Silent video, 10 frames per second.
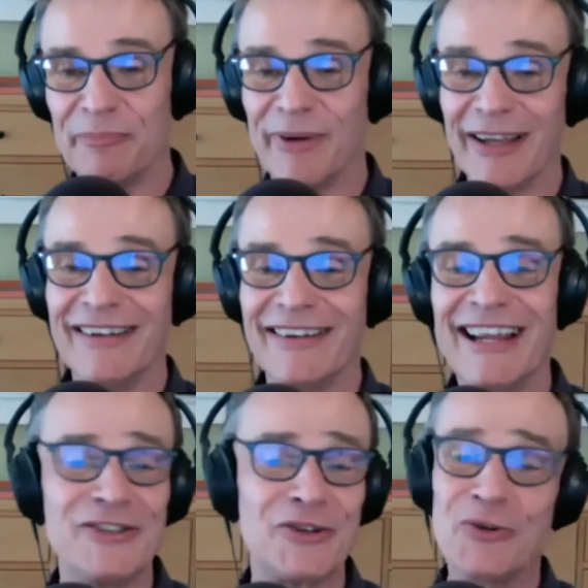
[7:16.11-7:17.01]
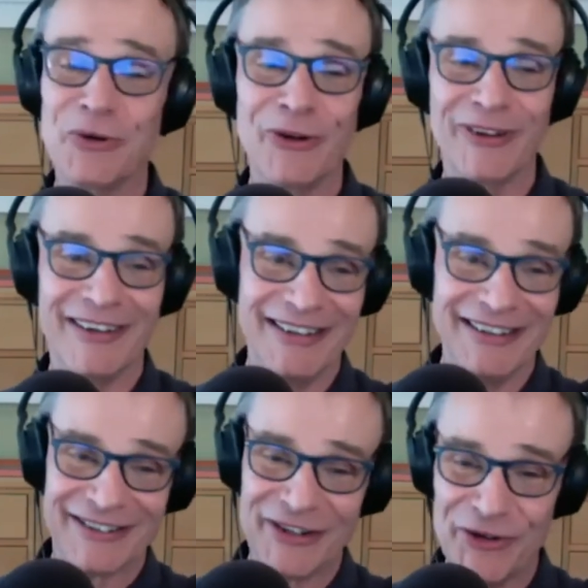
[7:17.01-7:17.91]
But he's cool and
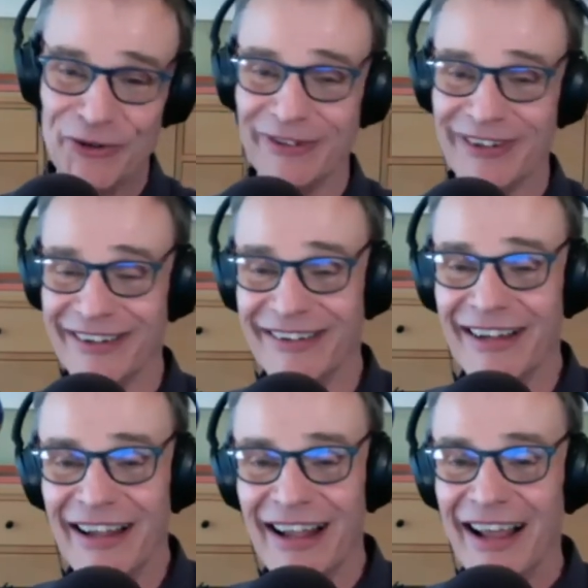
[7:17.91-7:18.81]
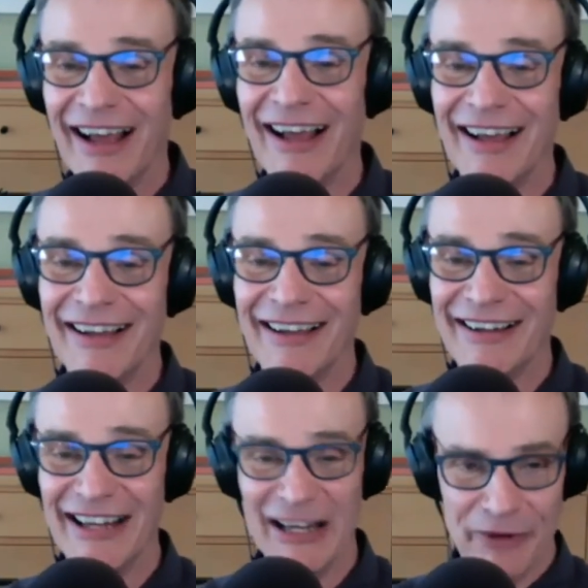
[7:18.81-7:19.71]
he's cute, and uh, and
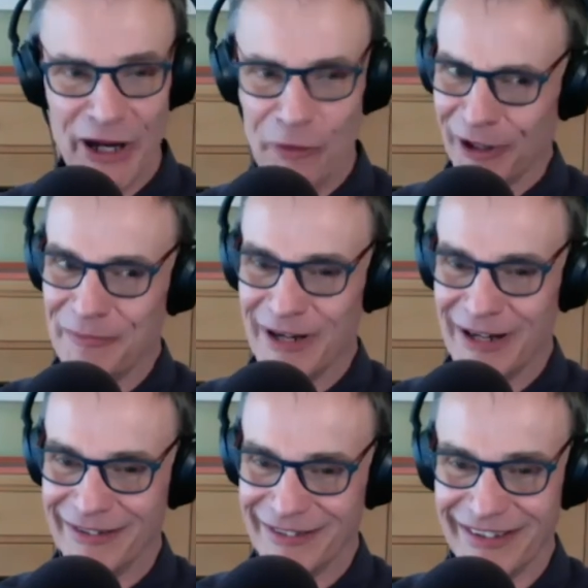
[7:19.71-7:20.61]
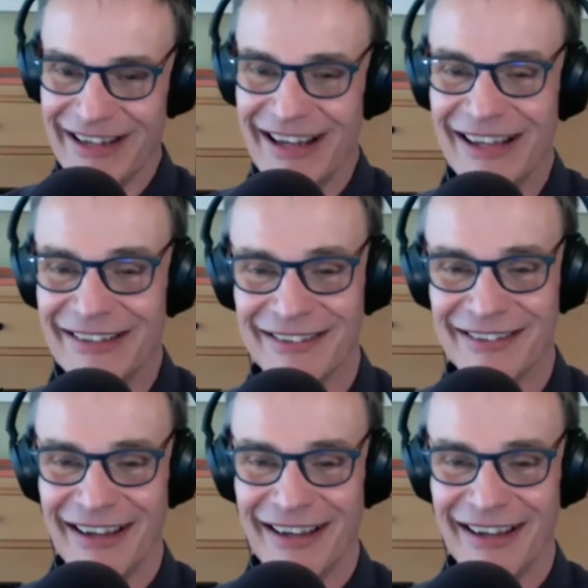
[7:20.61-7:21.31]
he he really means it. He has